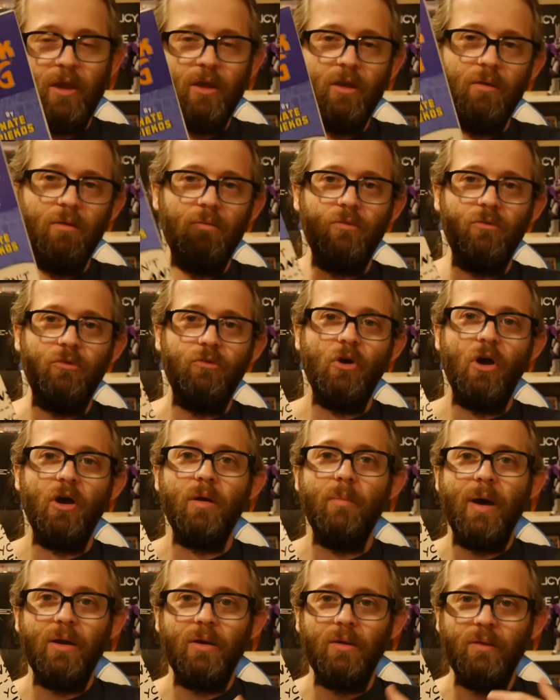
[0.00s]
I can
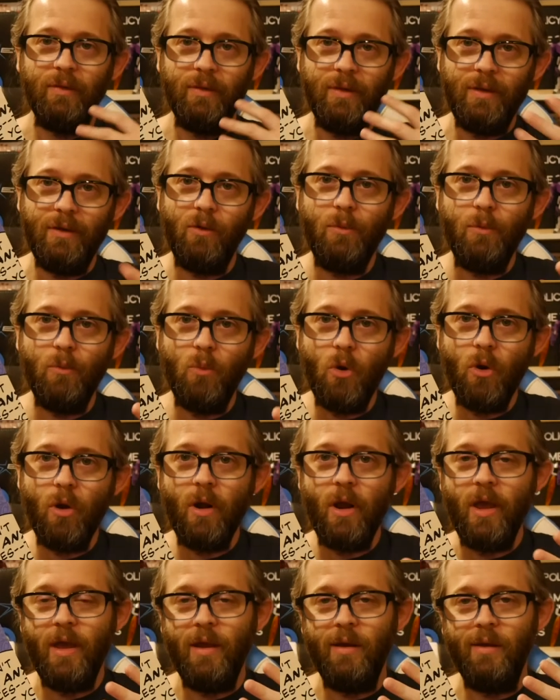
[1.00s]
talk about it a little bit
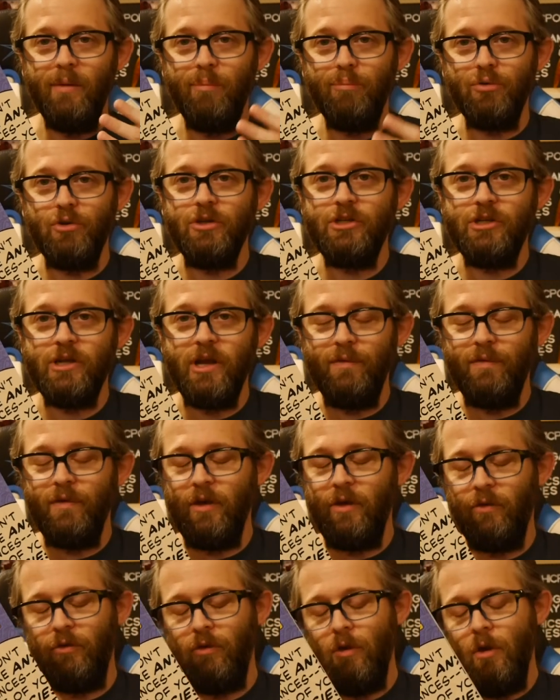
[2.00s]
more and appreciate
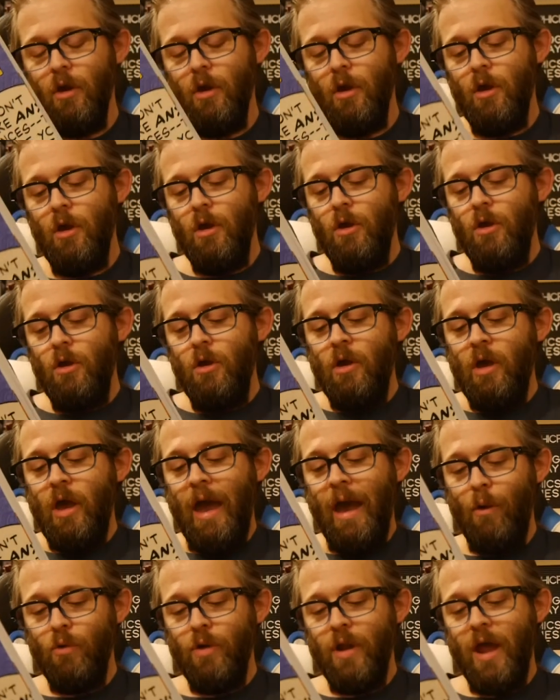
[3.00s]
things.
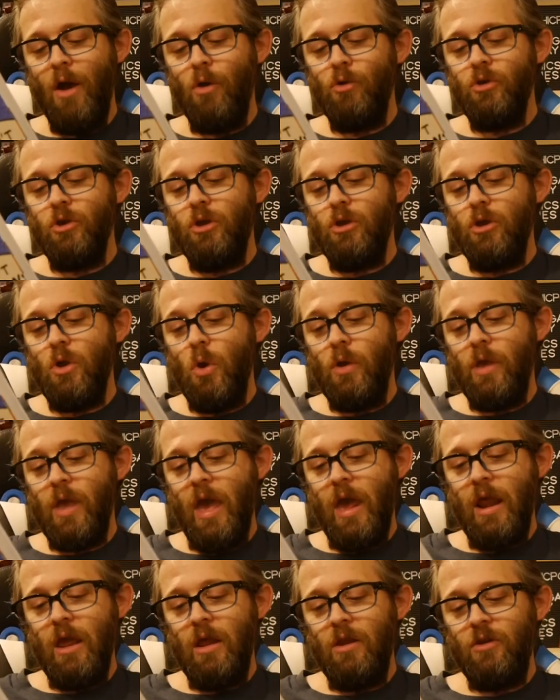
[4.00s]
Out now, you can go
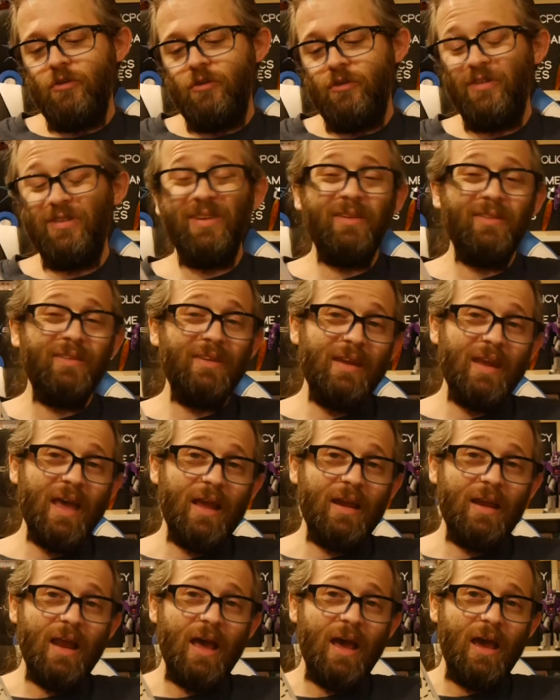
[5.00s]
get it. Just
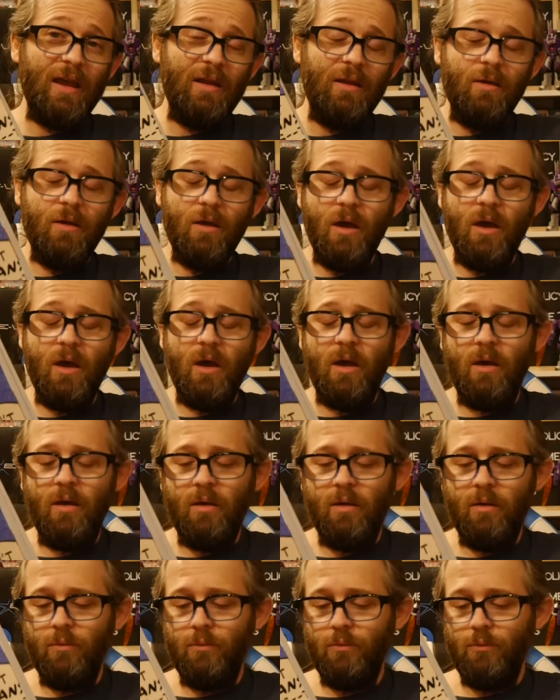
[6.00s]

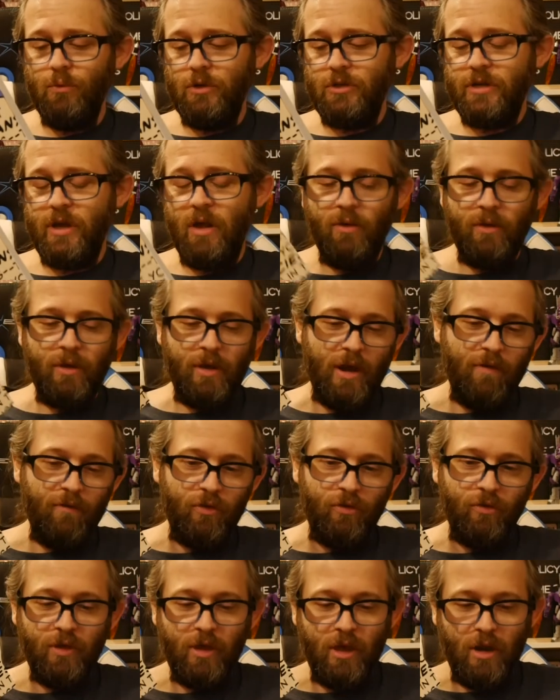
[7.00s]
$16.99 retail. You can
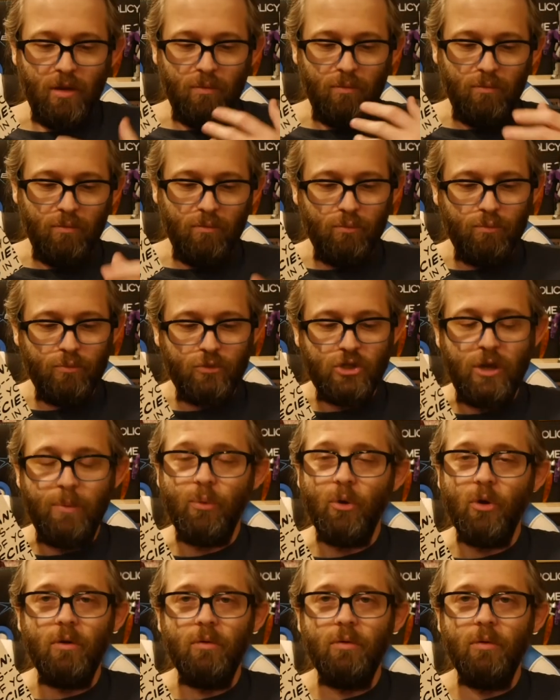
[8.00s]
obviously get it
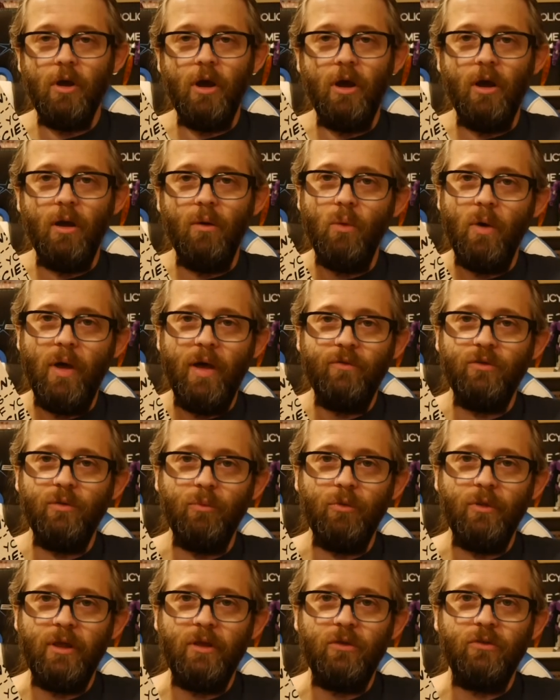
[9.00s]
cheaper. We'll have
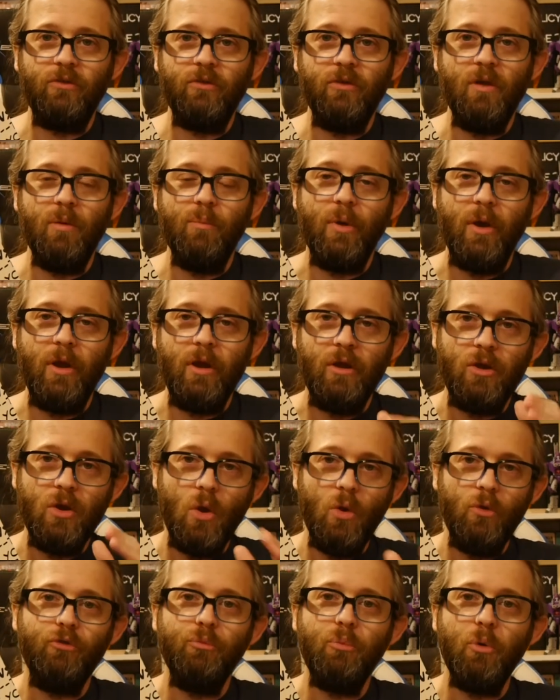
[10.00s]
some links. But
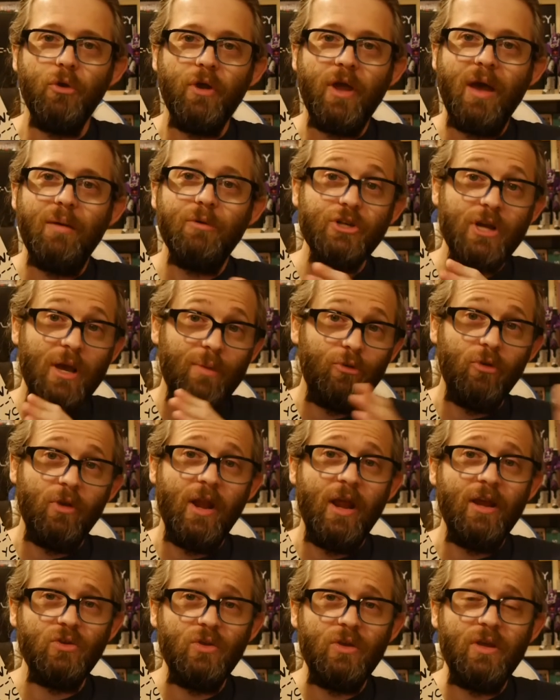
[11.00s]
go support your comic shops. You
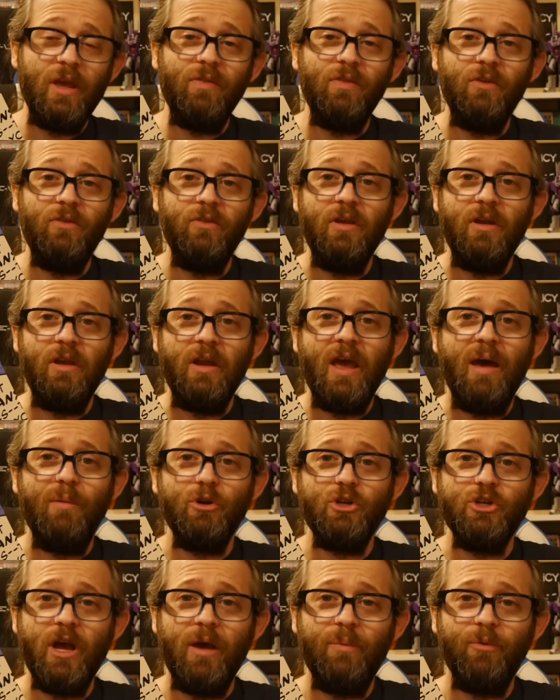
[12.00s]
can actually get this in
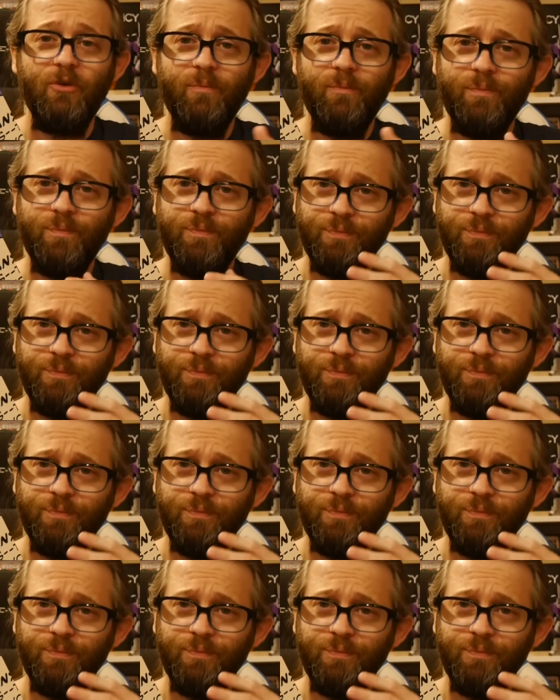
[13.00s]
comic shops.